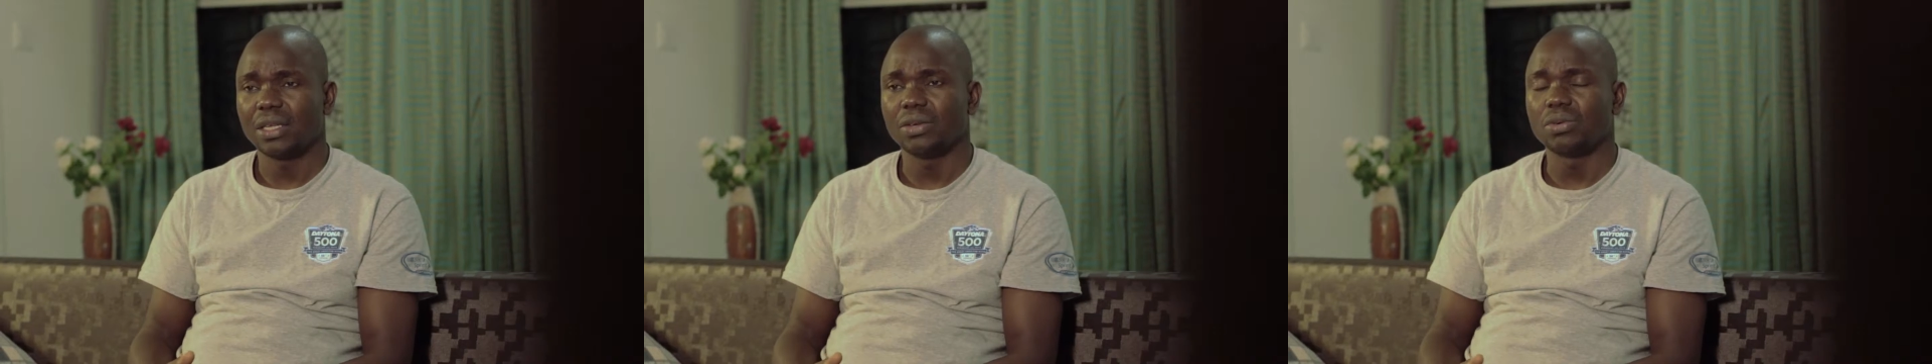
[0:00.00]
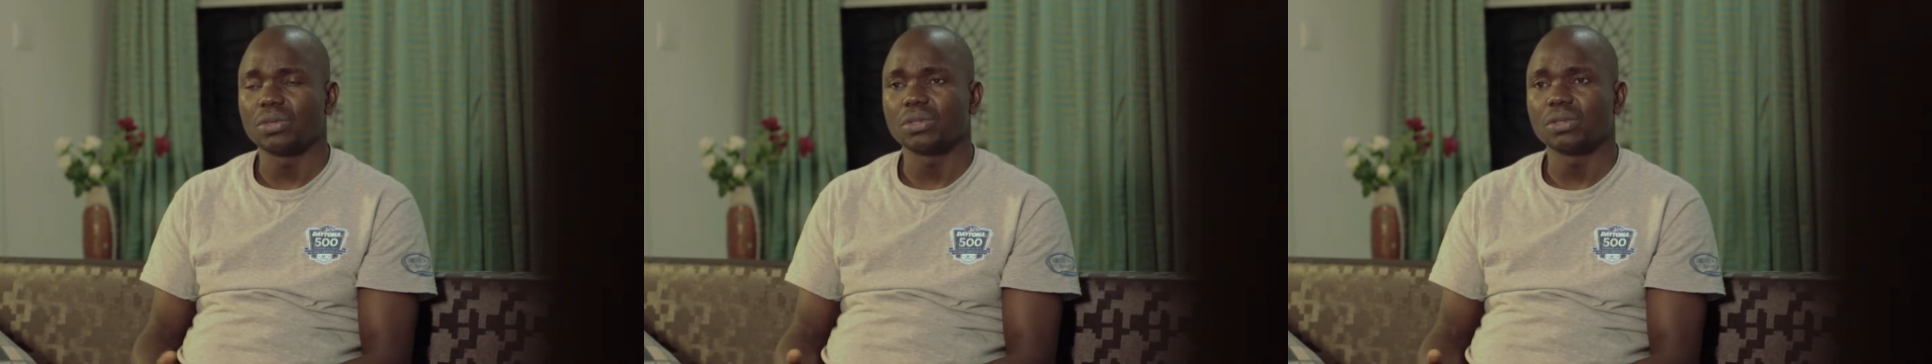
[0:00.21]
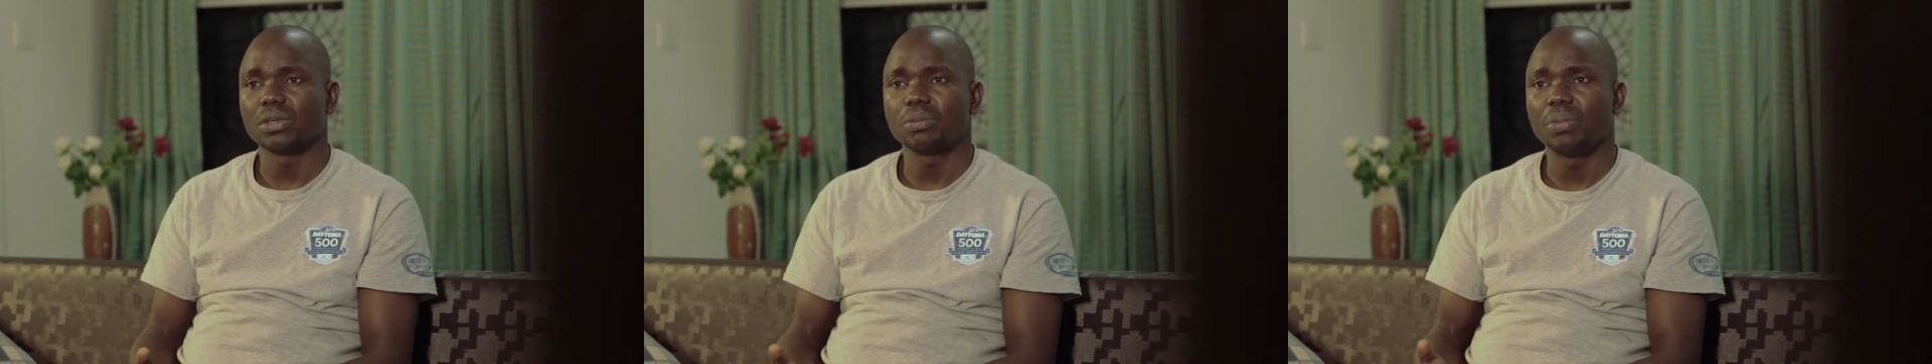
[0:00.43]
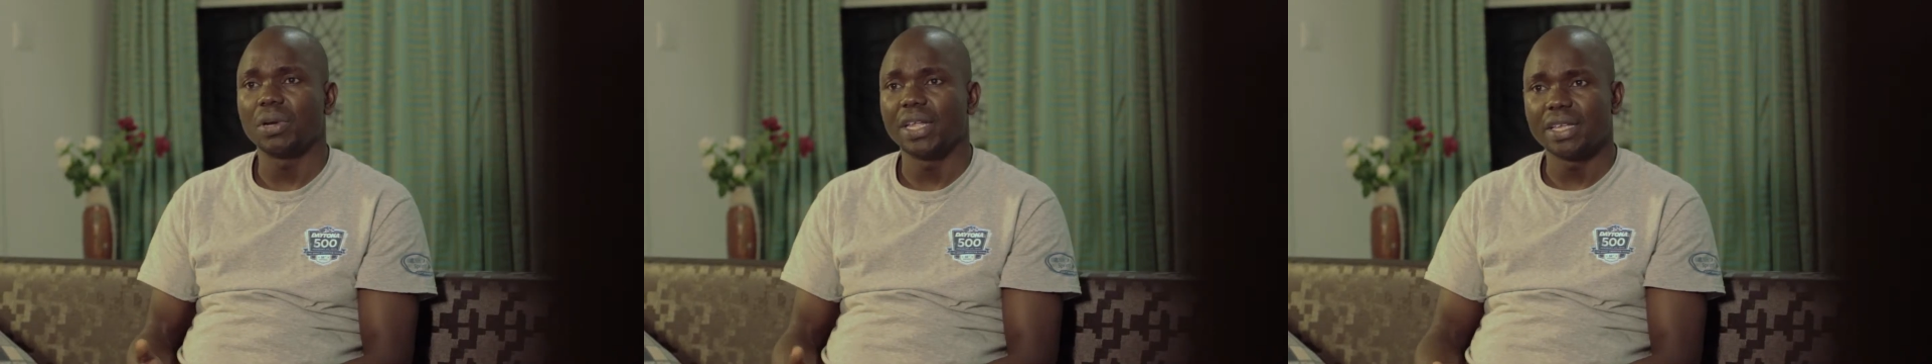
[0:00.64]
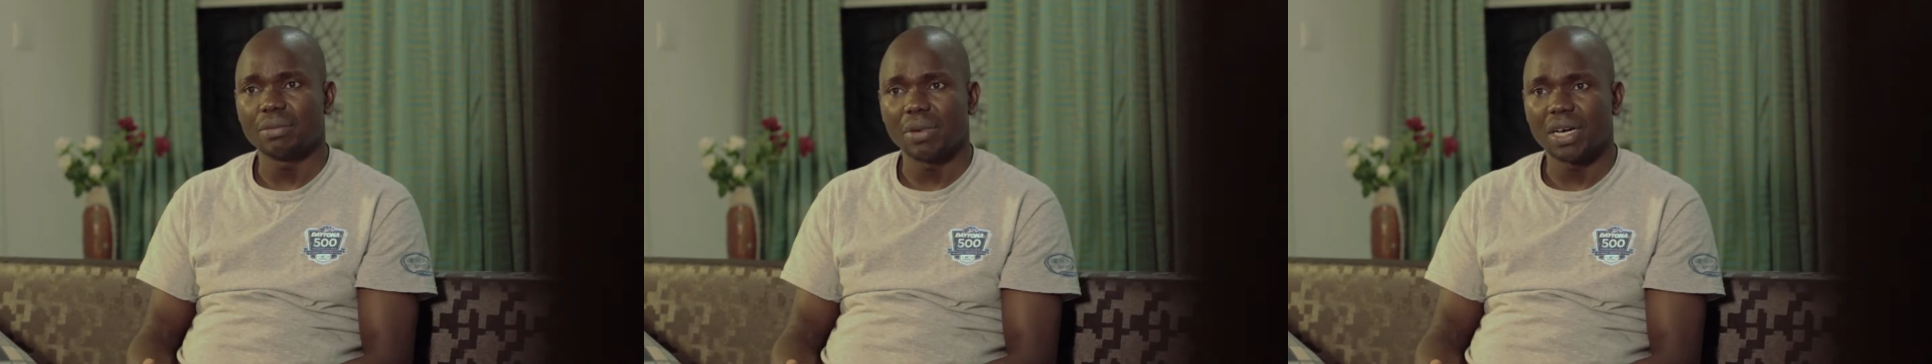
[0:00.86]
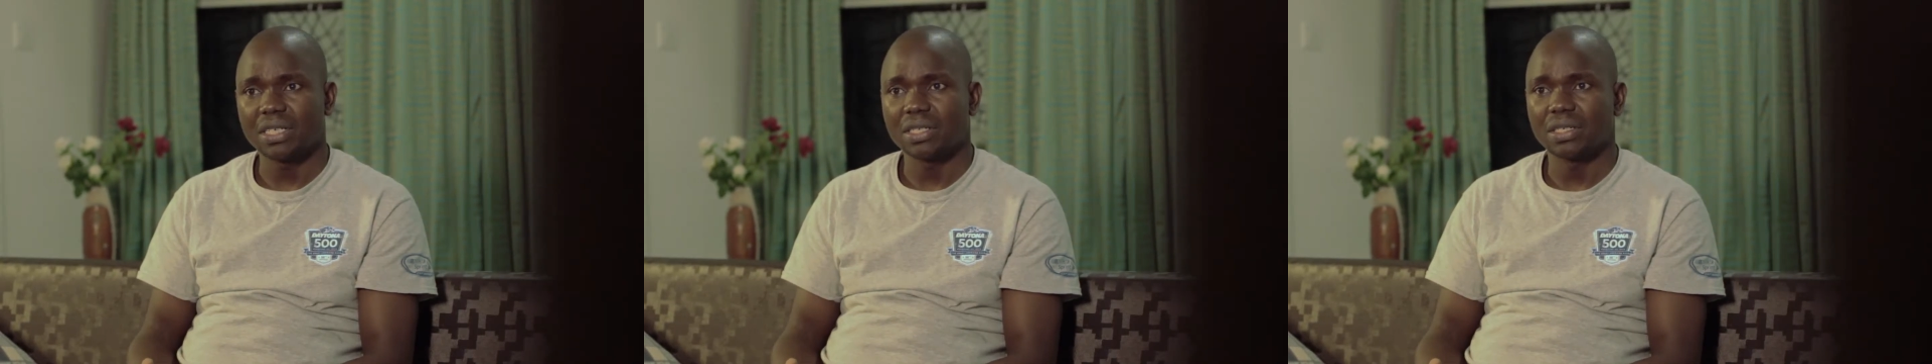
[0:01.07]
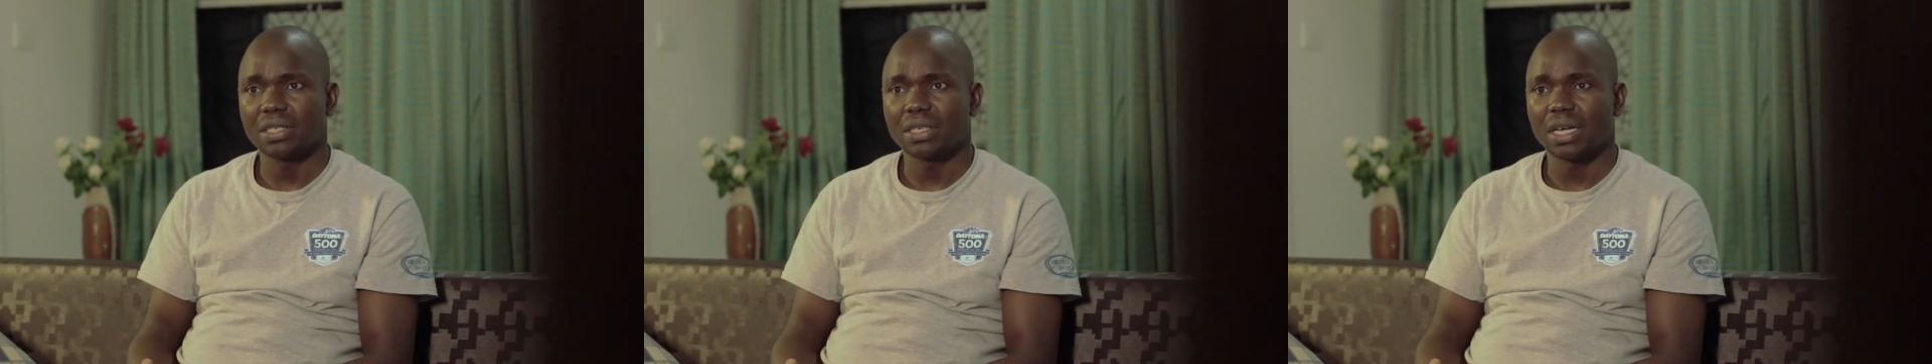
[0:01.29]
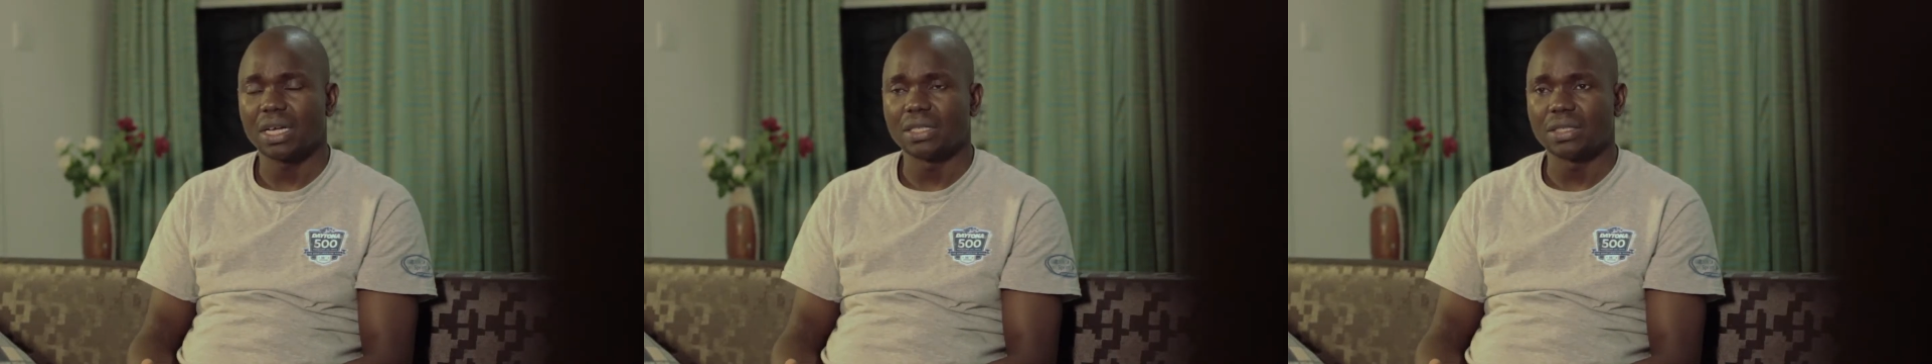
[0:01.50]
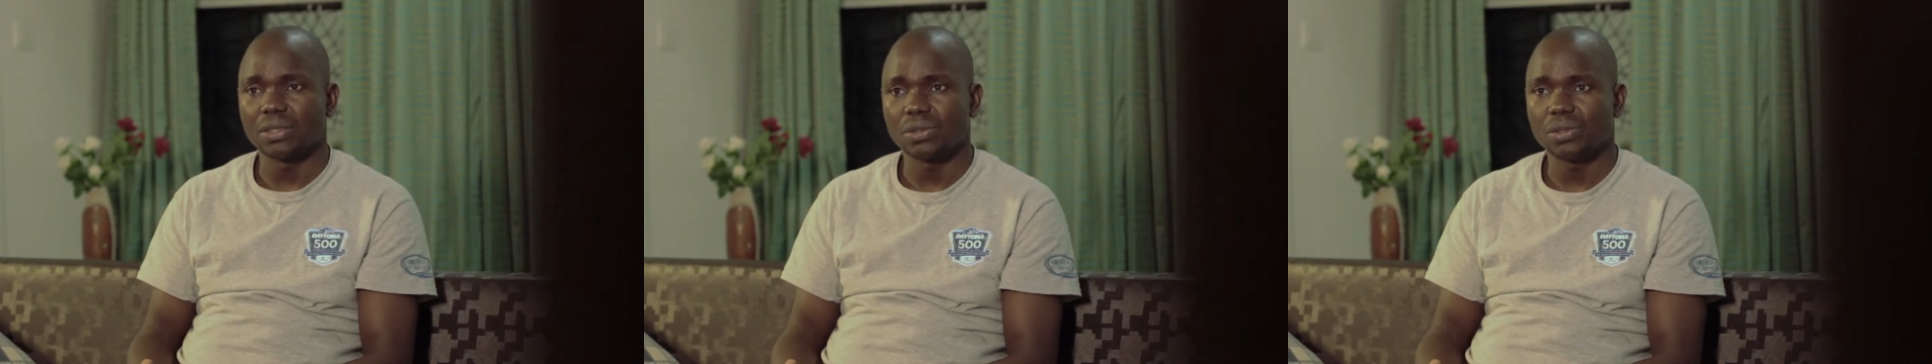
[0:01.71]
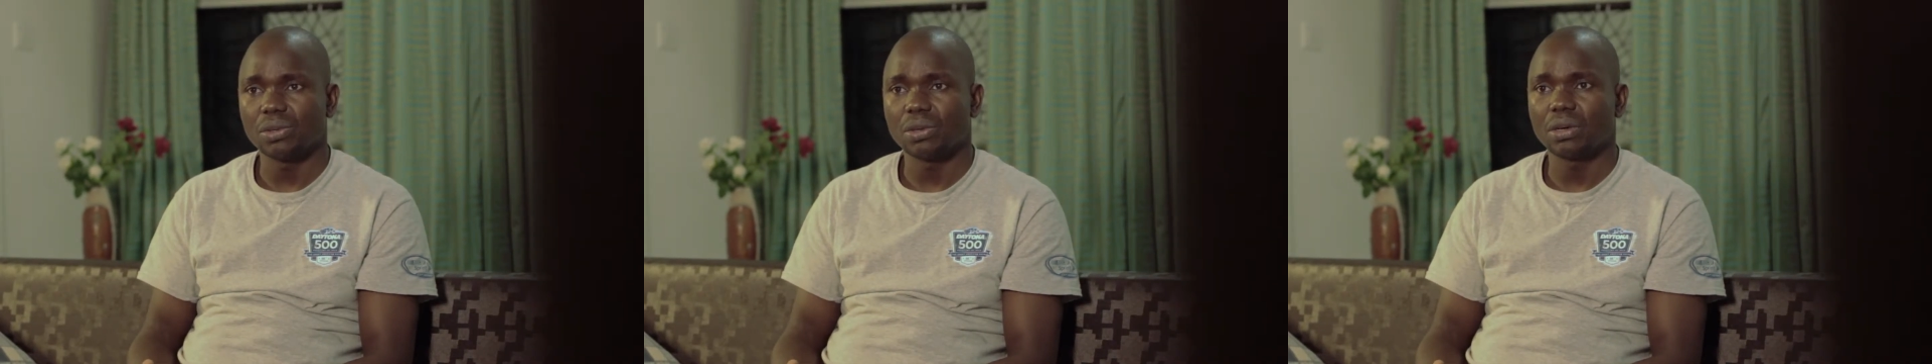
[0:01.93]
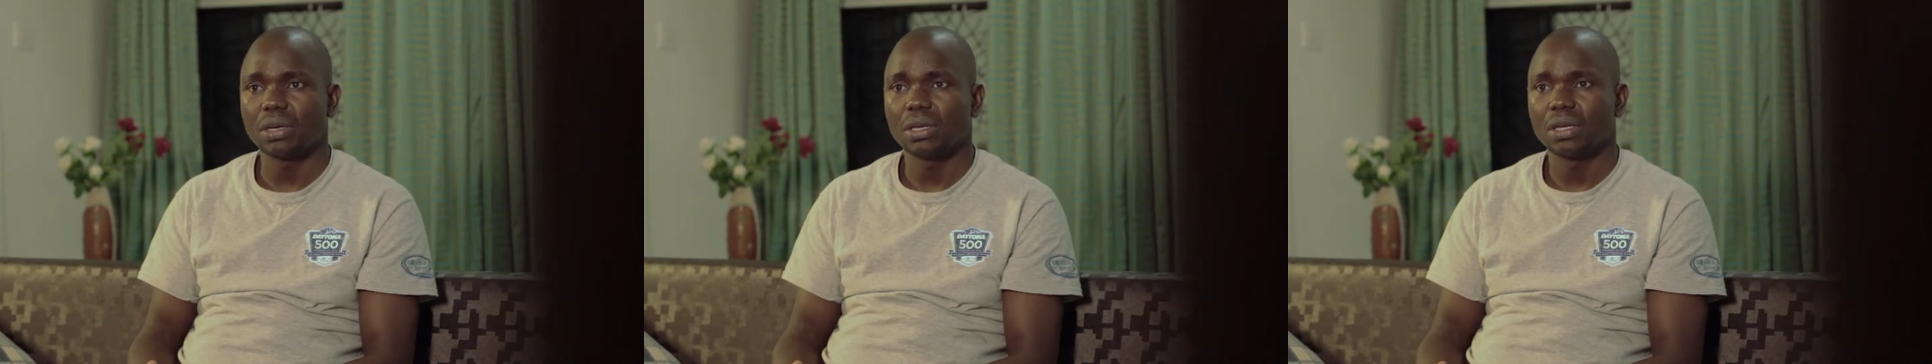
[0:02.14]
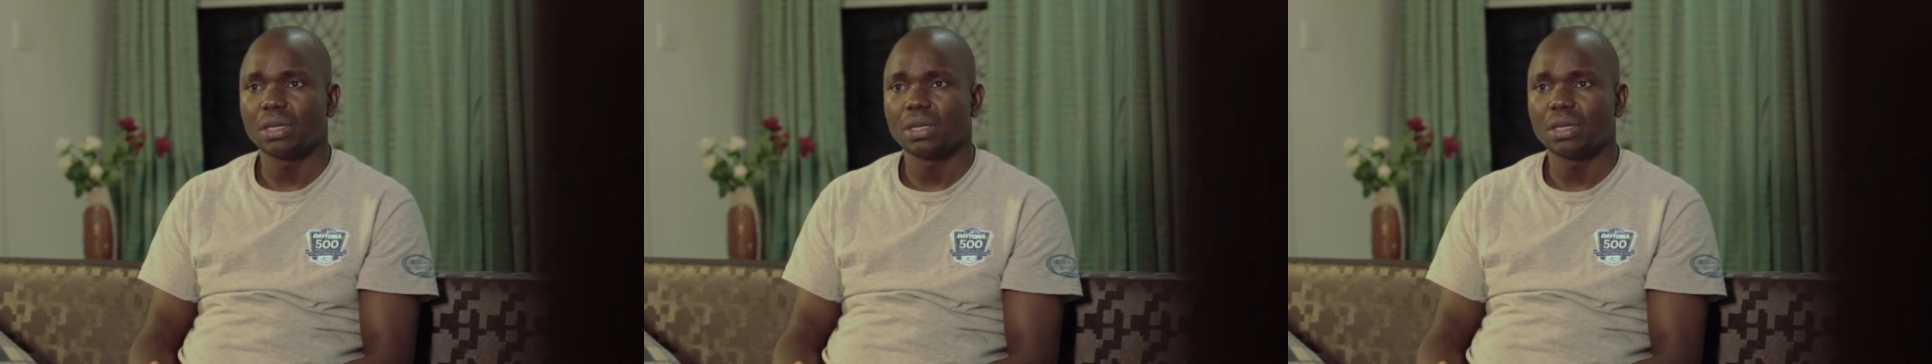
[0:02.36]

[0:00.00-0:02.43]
He was not playing much, as usual.